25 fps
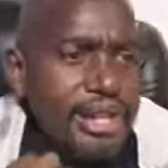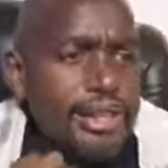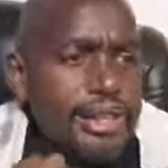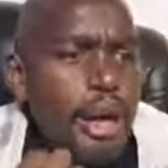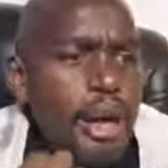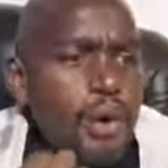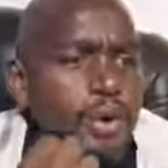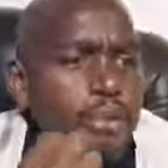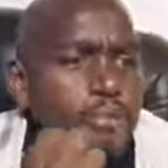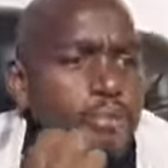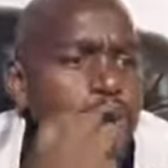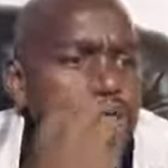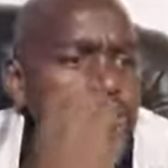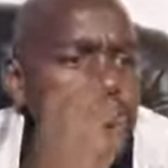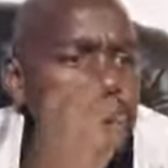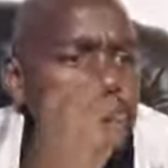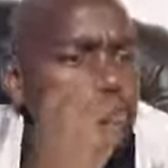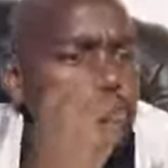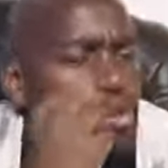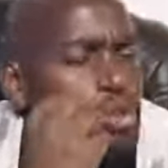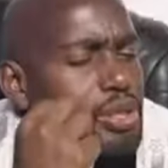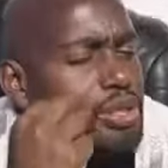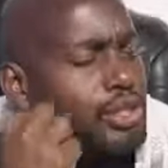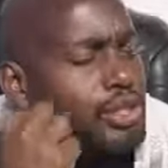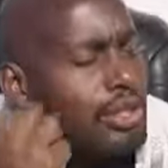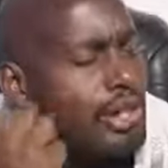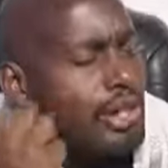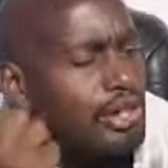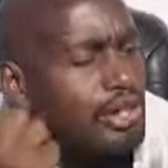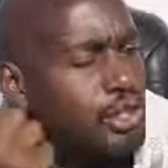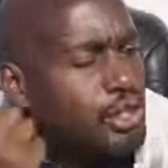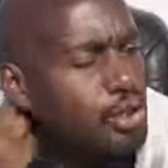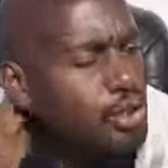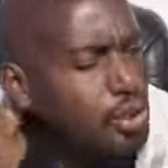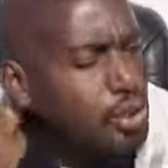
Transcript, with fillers: that we must possess